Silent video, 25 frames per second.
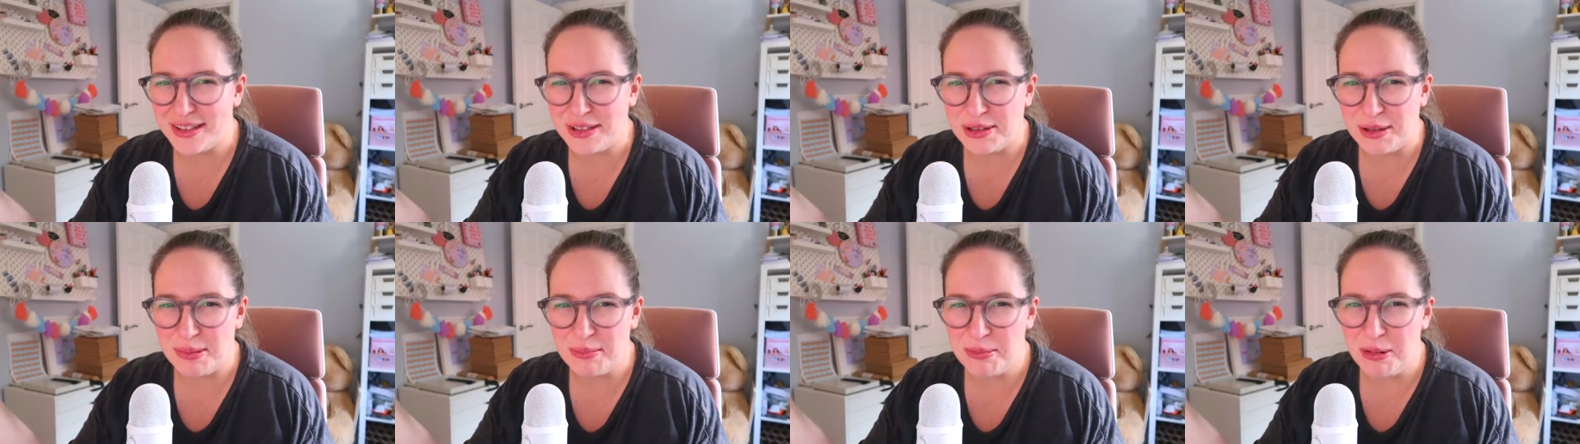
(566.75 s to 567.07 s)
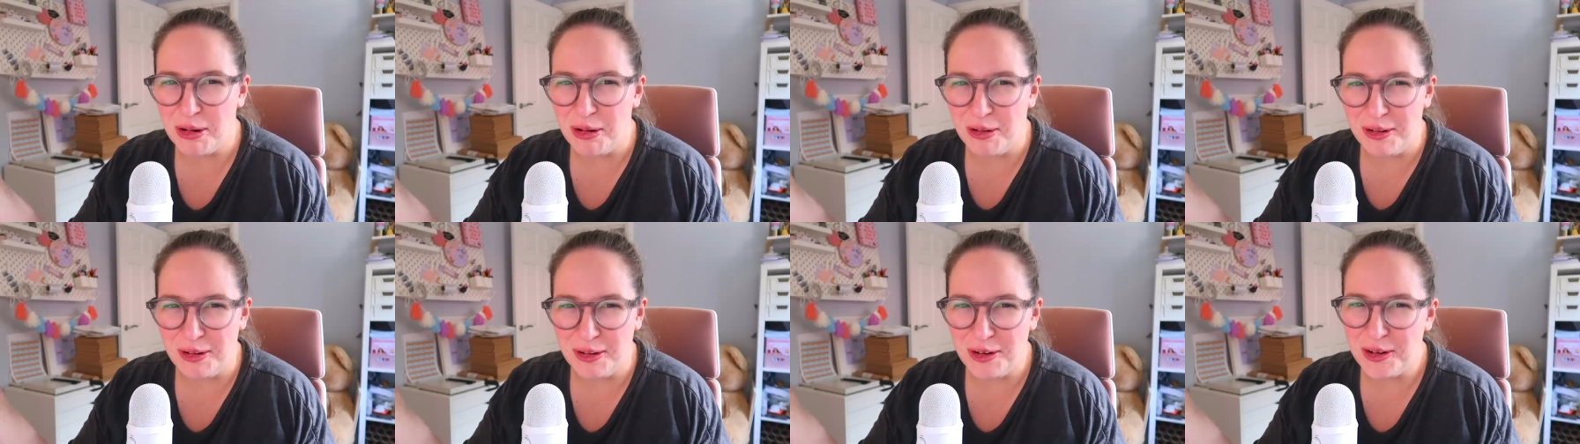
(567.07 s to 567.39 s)
So I'm
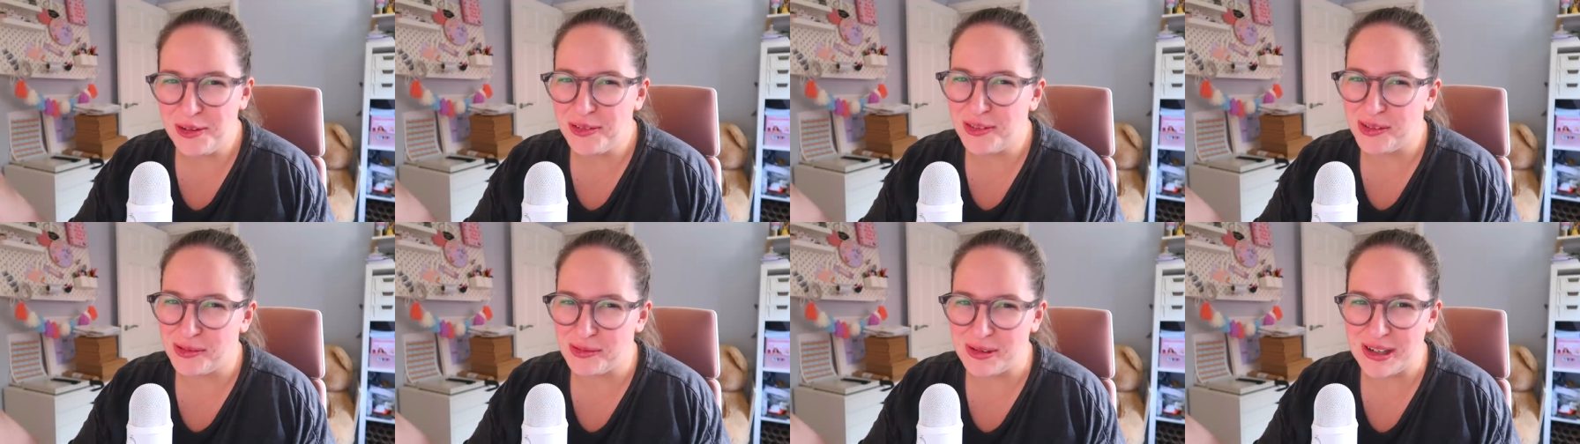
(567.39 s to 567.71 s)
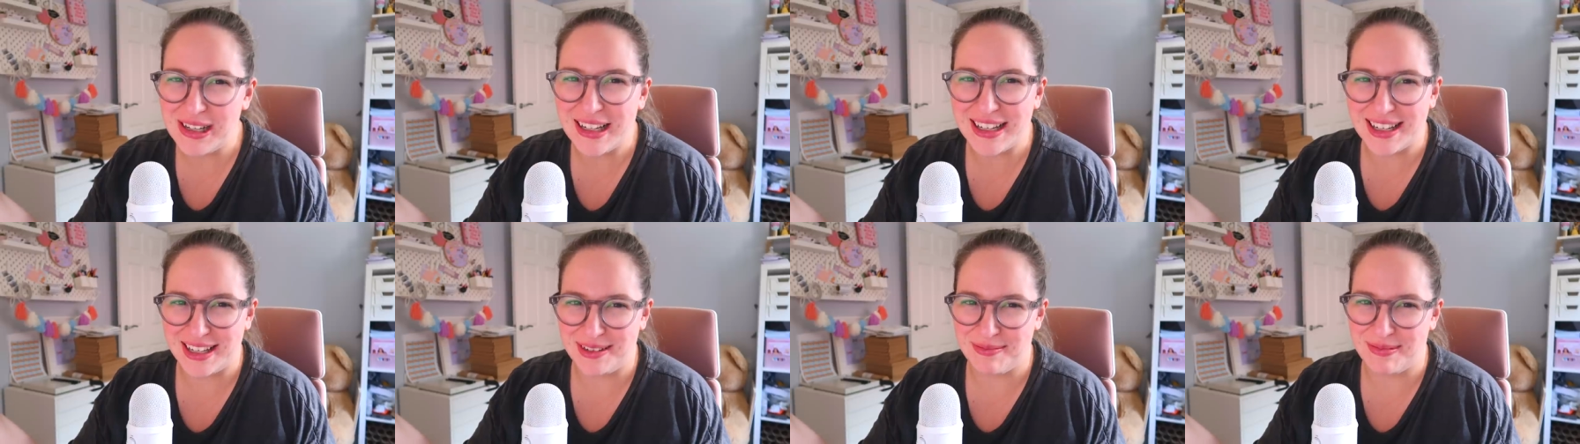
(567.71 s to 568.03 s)
not
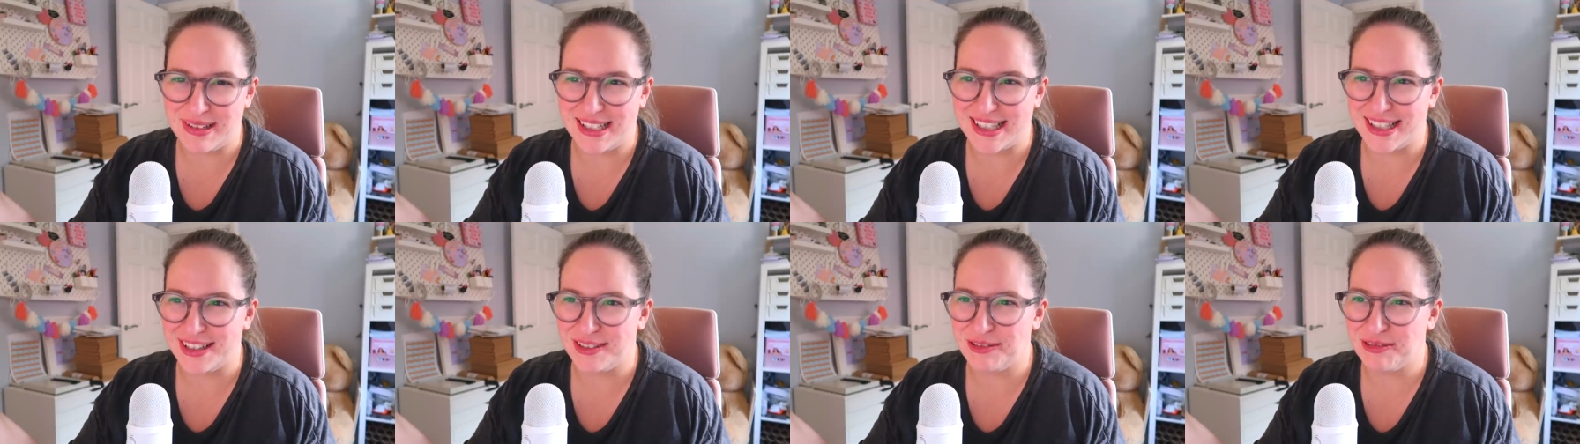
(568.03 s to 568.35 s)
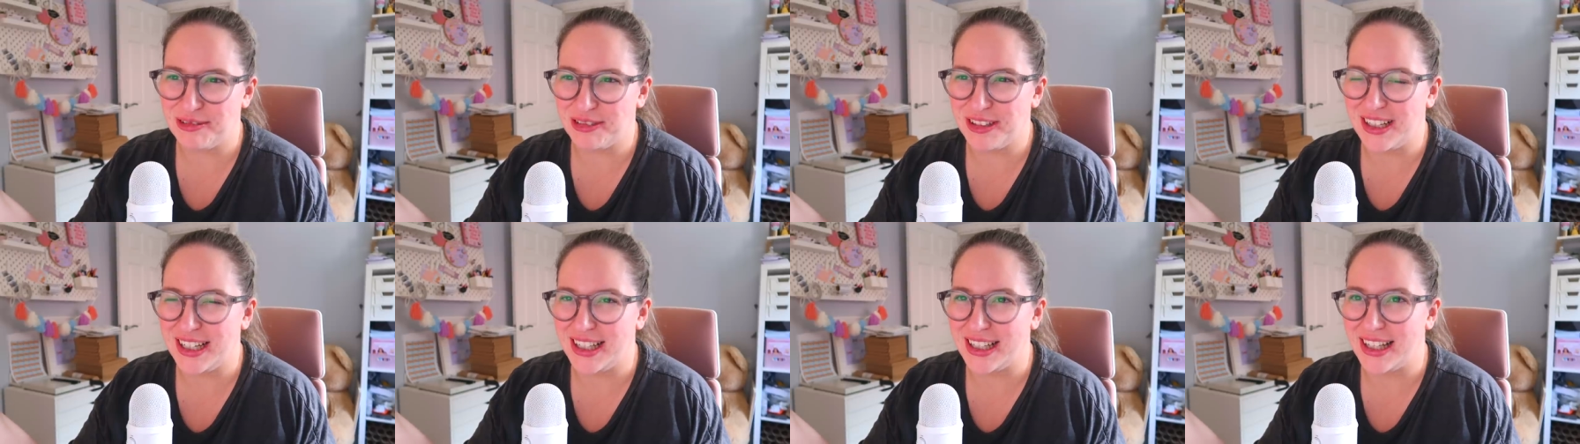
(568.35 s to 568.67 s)
overworking
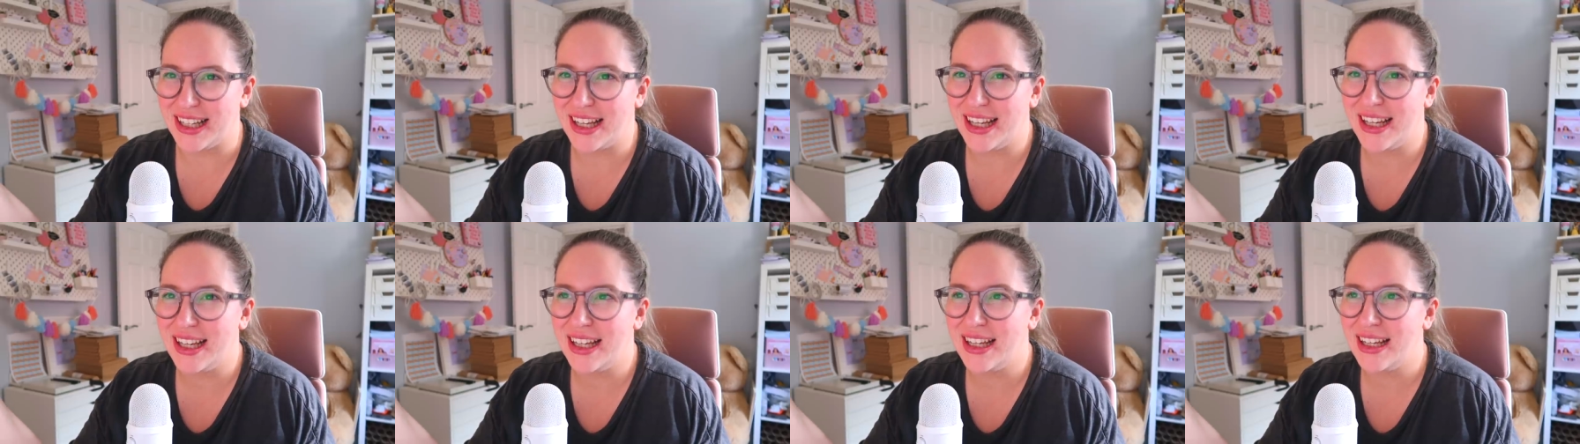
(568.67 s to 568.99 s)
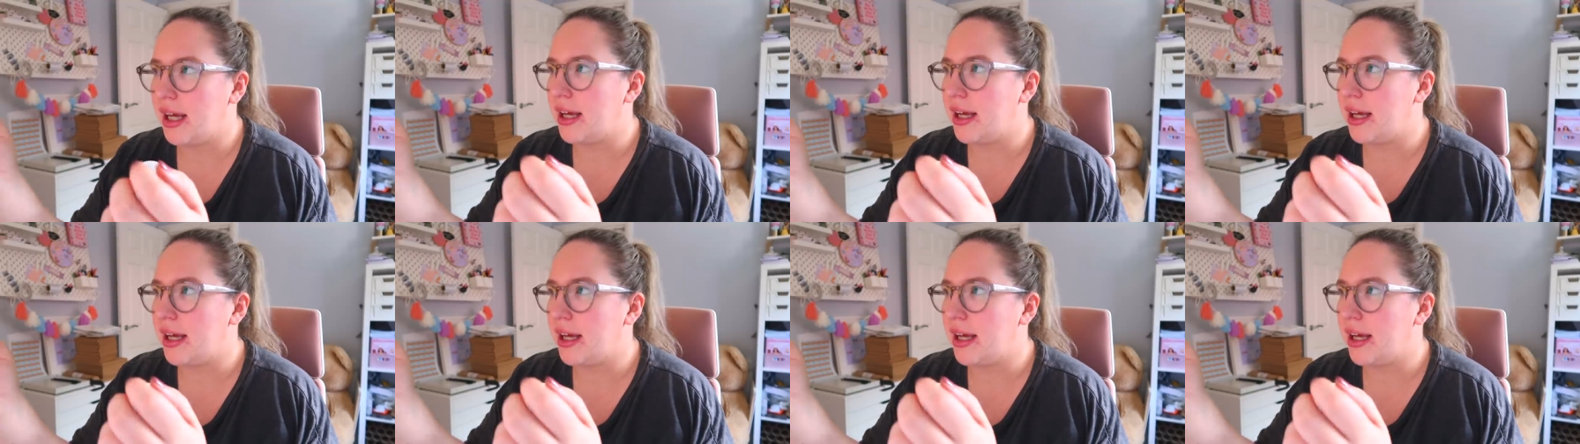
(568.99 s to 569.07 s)
myself really.